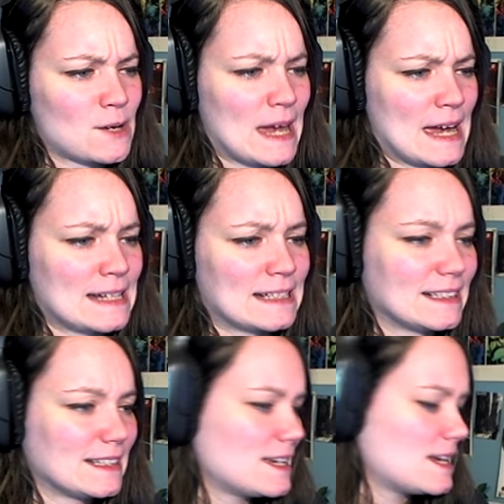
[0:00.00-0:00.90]
Okay?
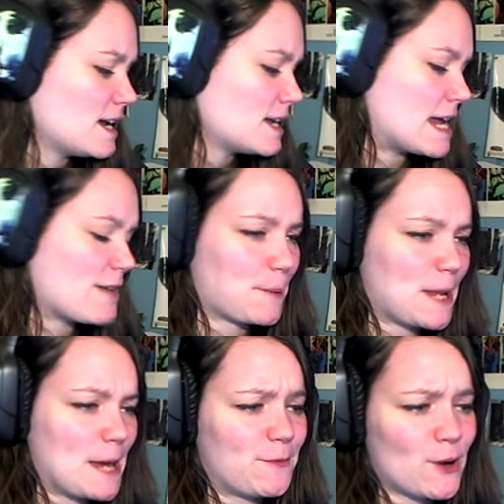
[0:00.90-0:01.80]
Never
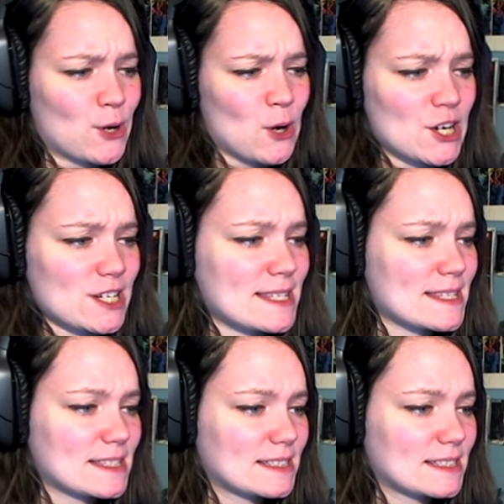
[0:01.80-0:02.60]
played before, gorgeous?